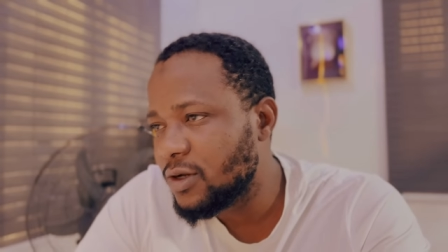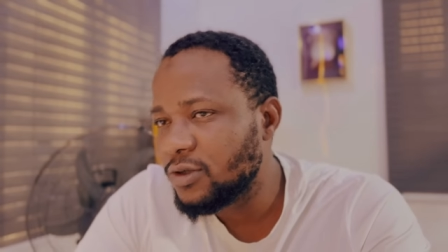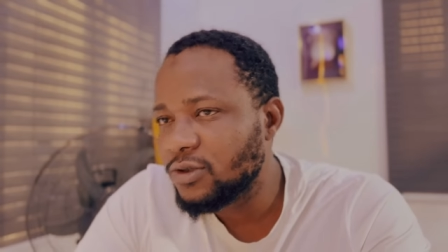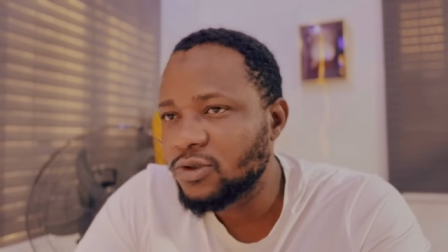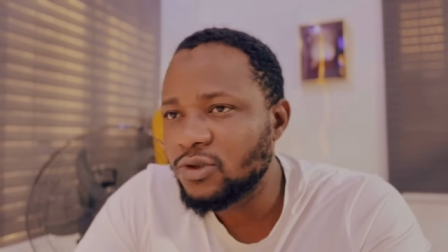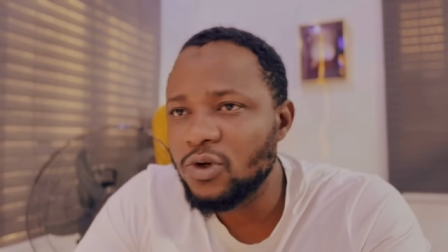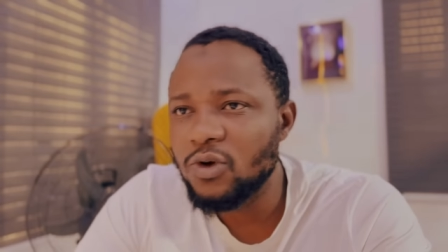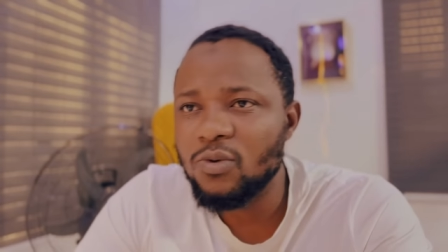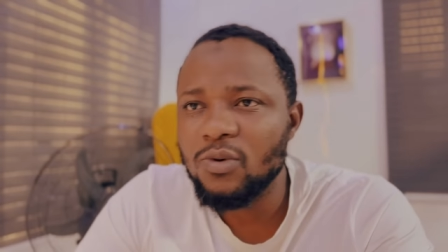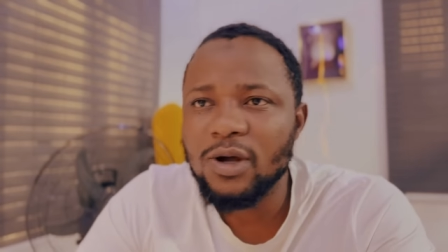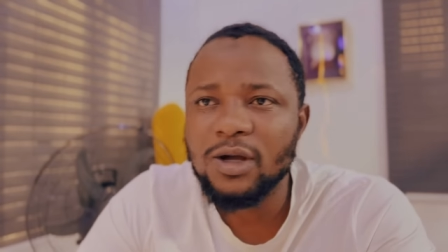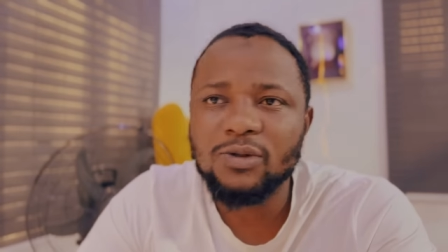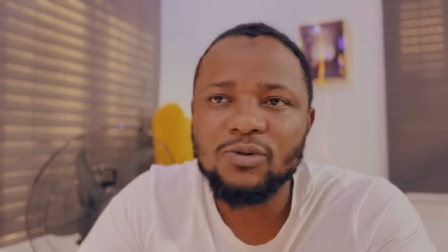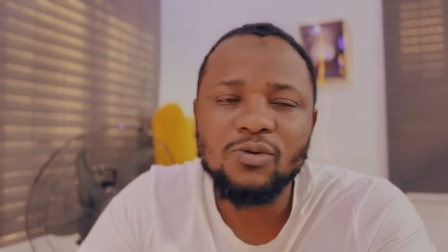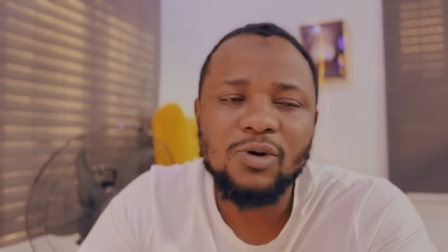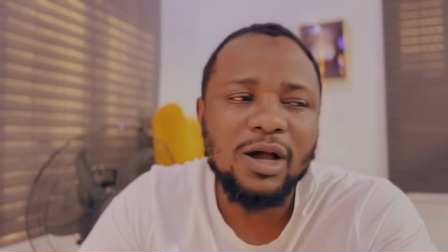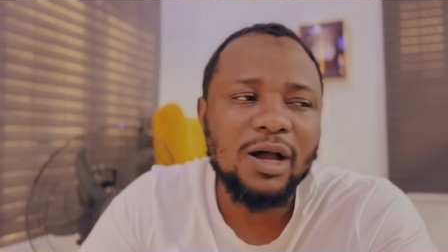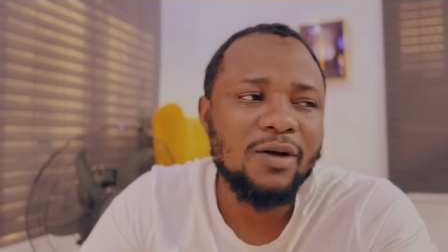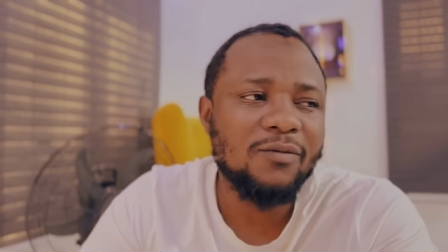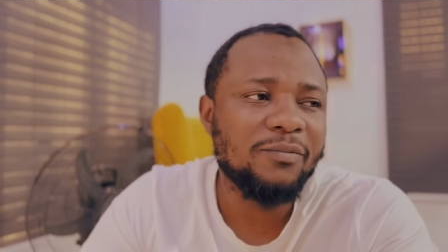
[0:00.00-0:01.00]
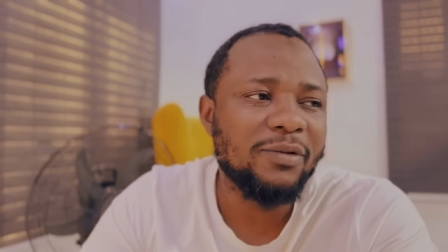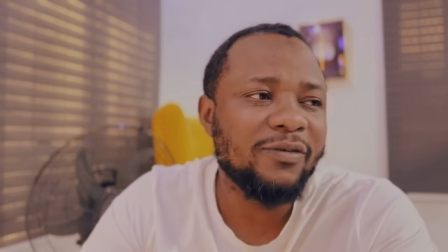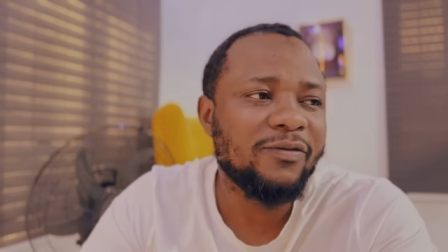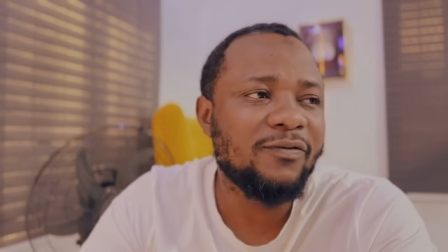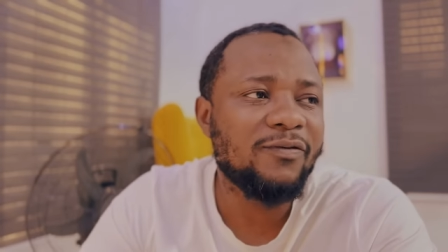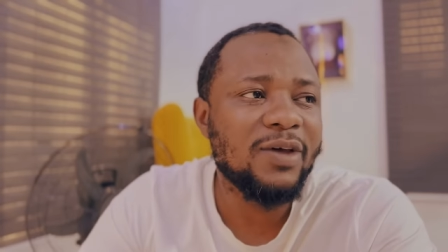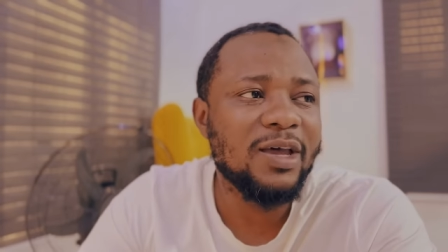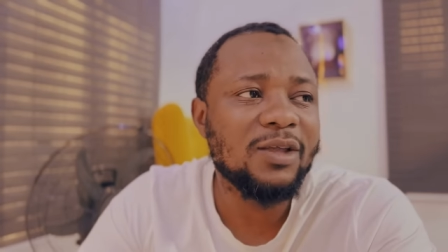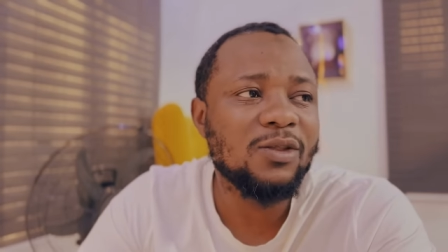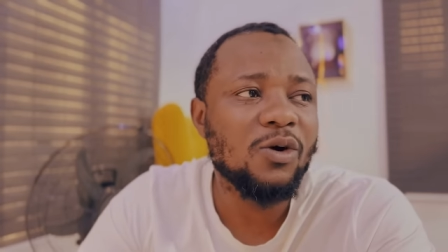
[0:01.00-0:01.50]
Someone who have been
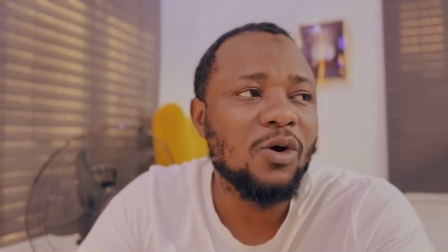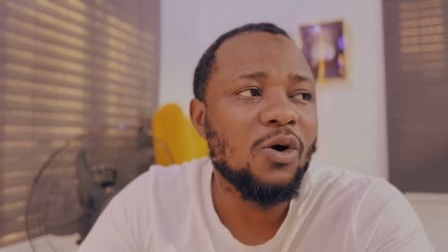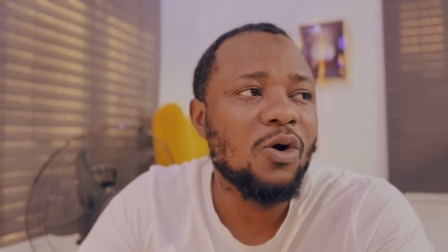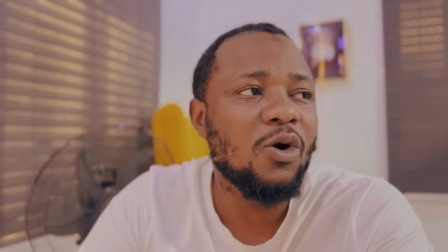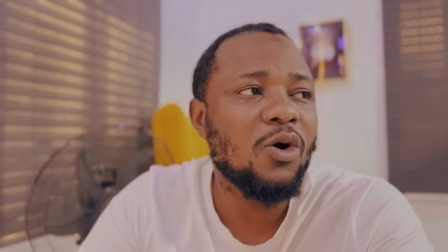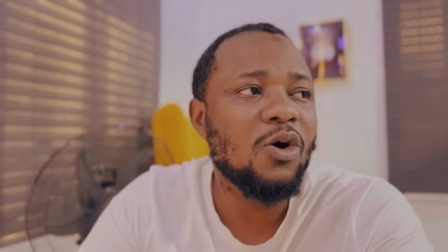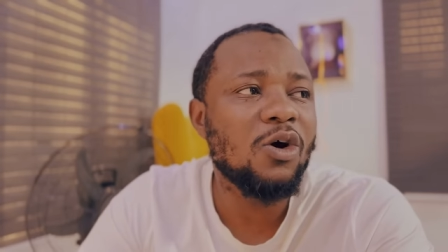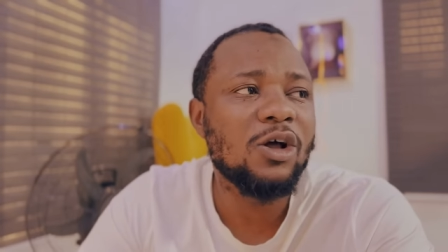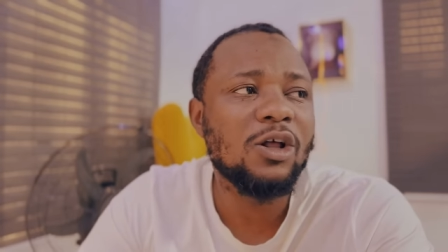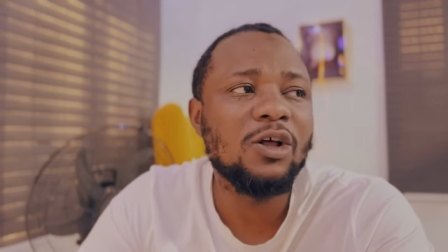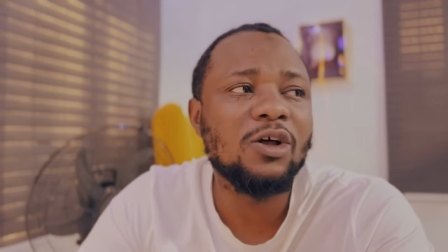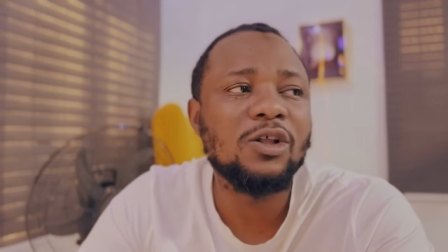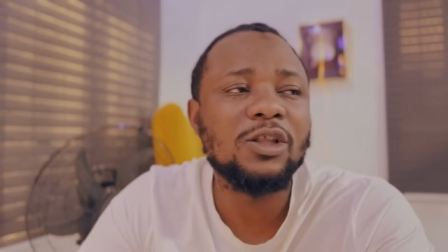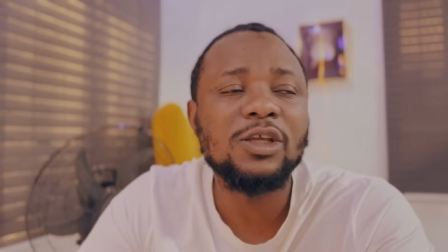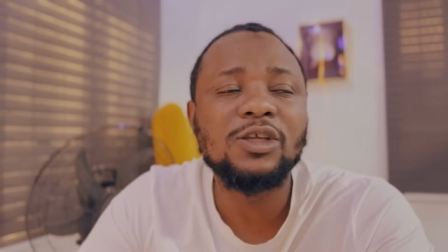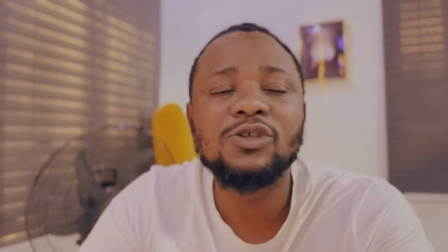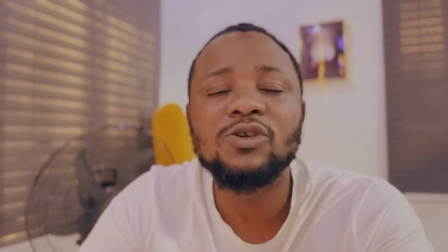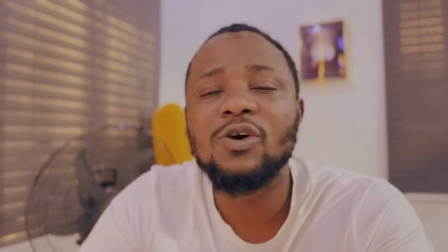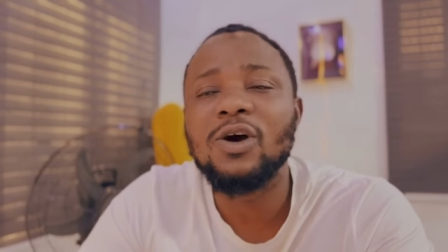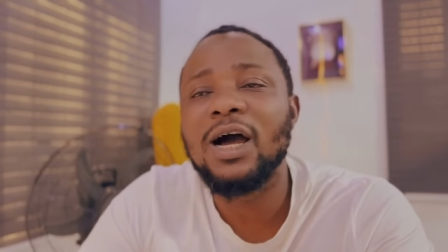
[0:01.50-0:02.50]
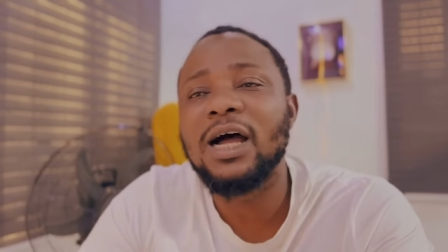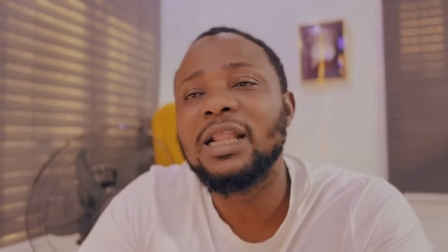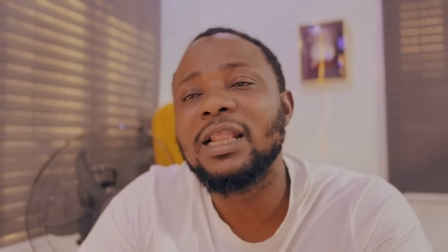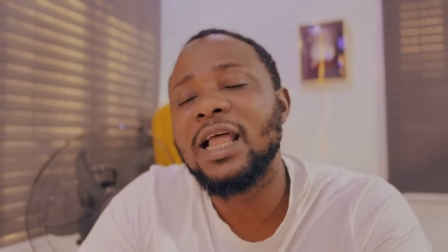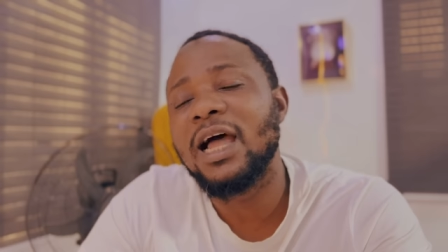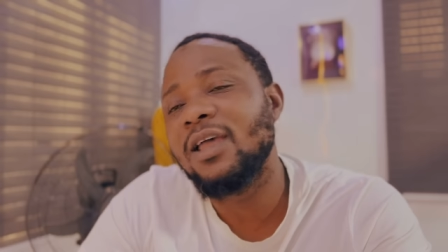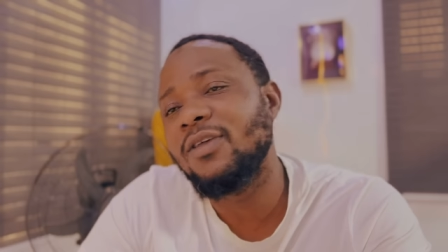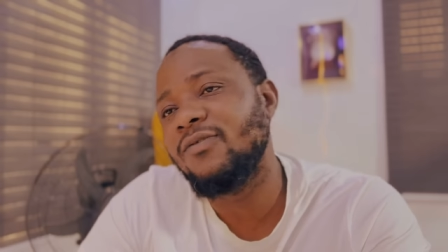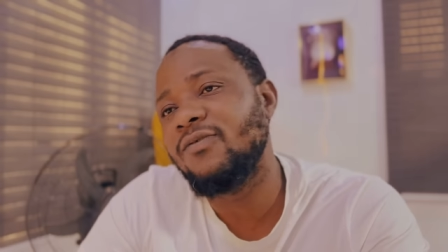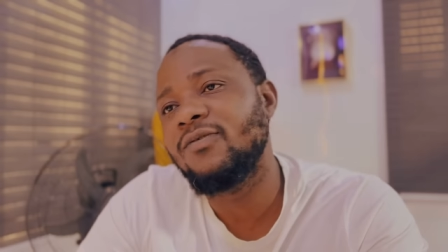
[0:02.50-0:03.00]
fed all this whole
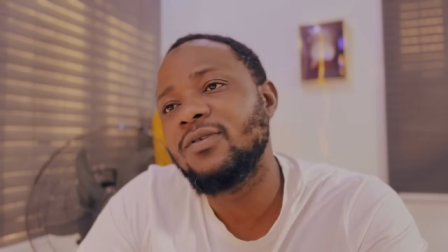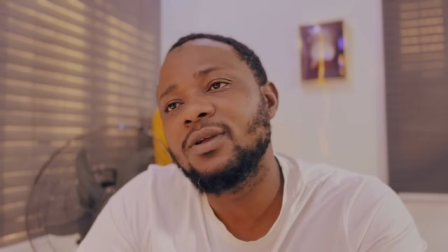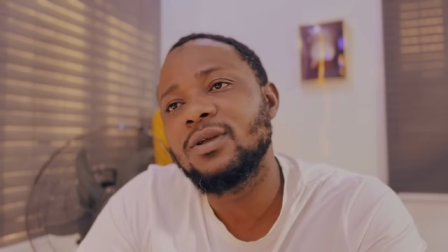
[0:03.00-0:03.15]
life